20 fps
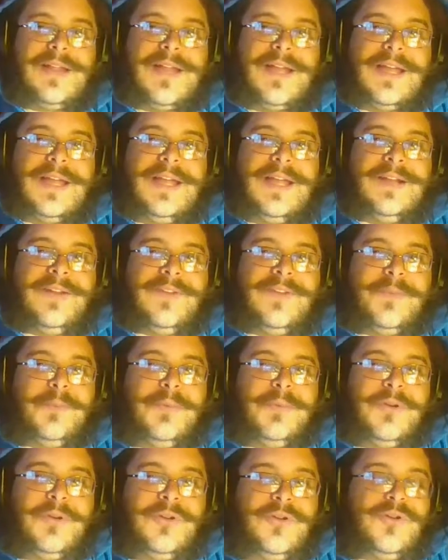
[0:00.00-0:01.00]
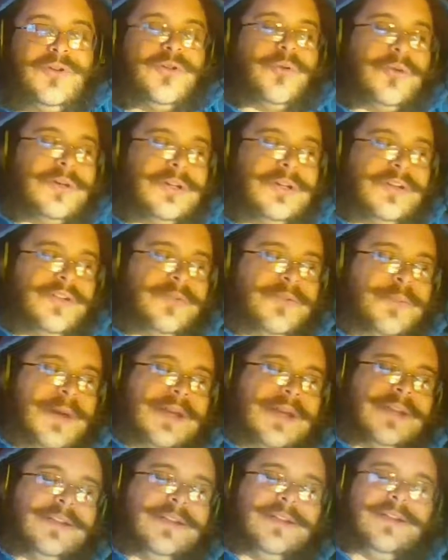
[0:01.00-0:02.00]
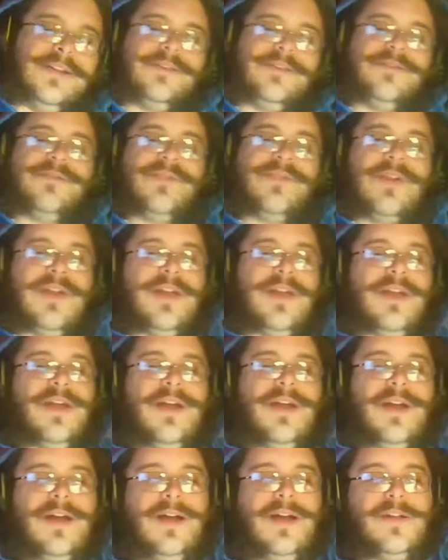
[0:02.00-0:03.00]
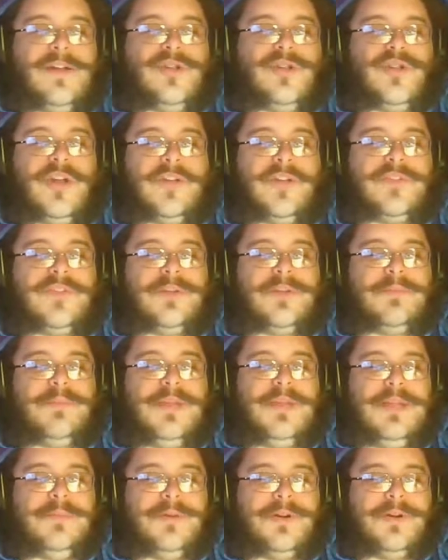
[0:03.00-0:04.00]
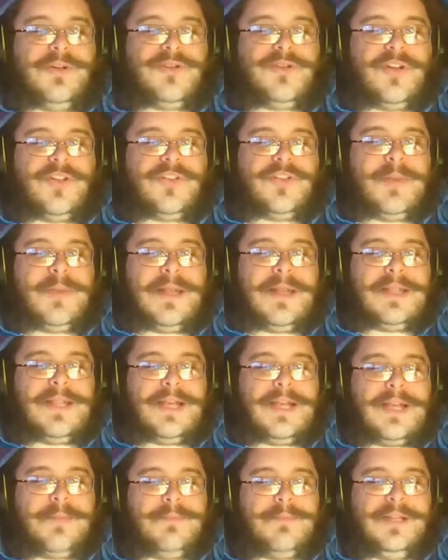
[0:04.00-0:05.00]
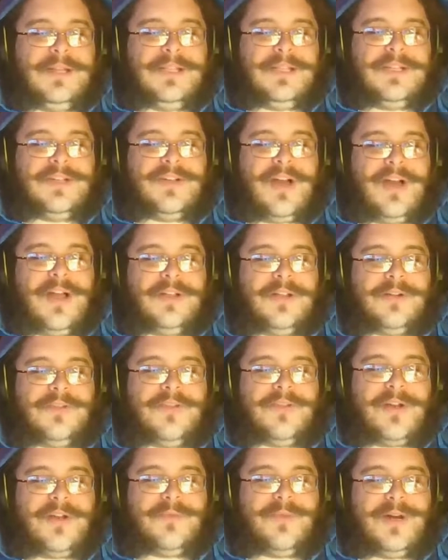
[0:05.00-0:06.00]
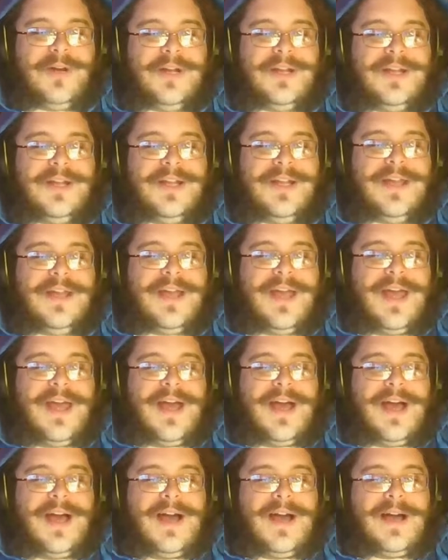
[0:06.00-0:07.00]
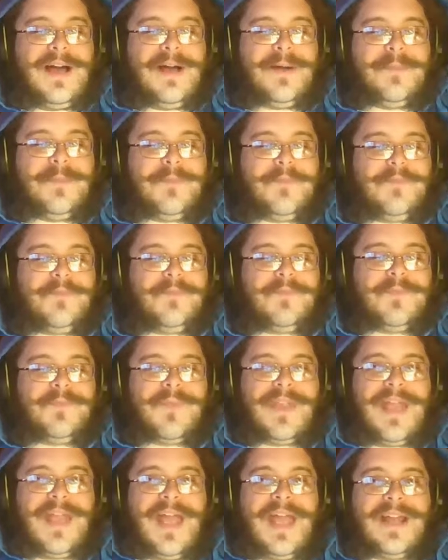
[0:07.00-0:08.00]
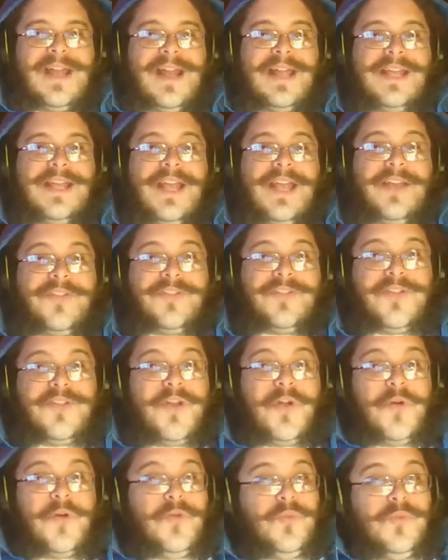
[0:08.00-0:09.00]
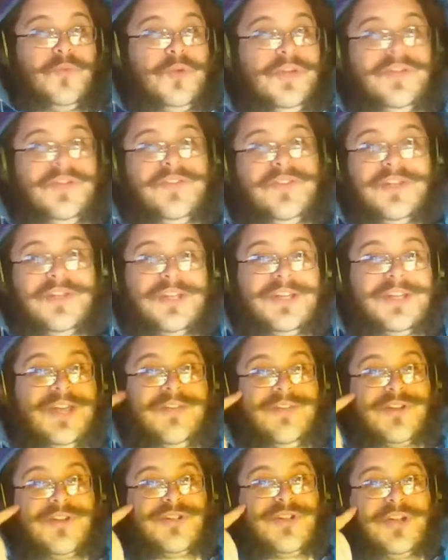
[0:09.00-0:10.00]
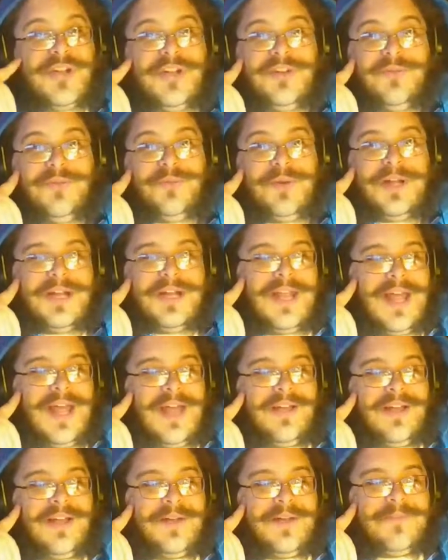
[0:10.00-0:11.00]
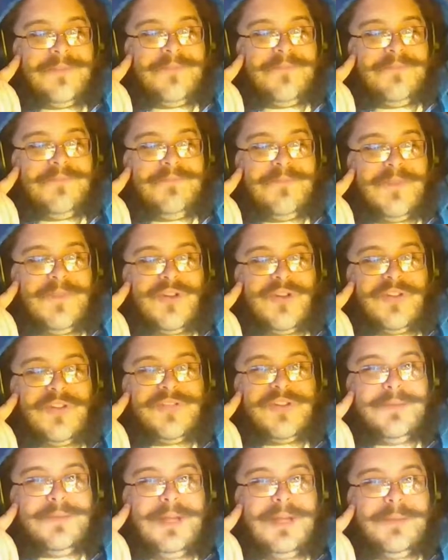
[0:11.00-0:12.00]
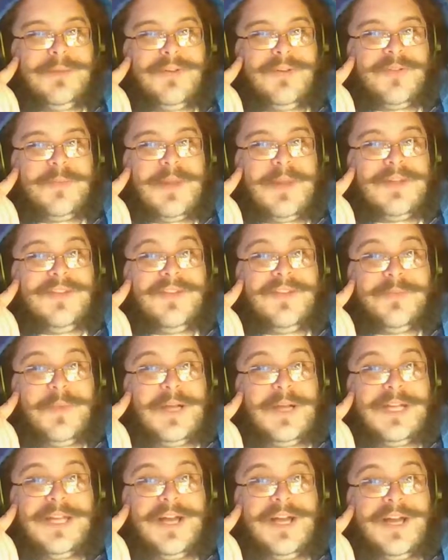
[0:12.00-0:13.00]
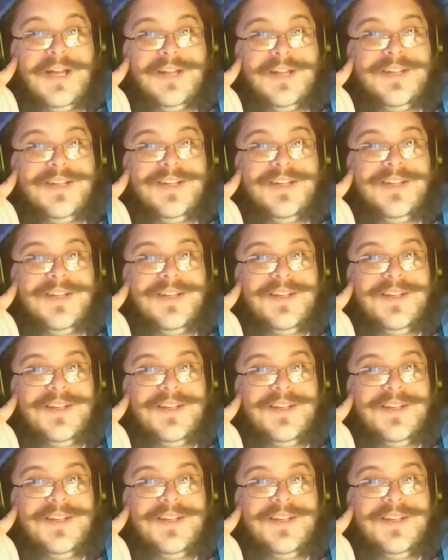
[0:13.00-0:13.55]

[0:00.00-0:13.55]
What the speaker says: Like, it is purely speculative. Justin Bieber just spent like $1 million on one. And I guess we still give a shit what Justin Bieber spent his money on.